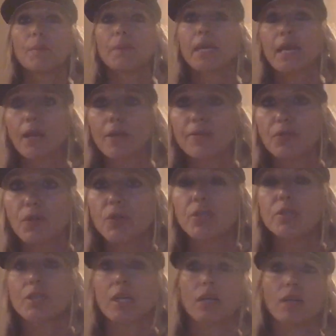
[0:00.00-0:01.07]
Be careful who
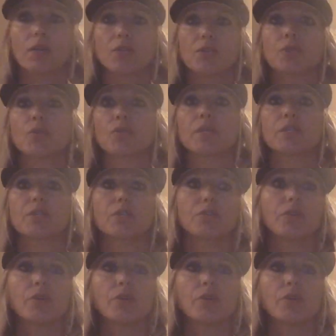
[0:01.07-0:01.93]
you tell your story to.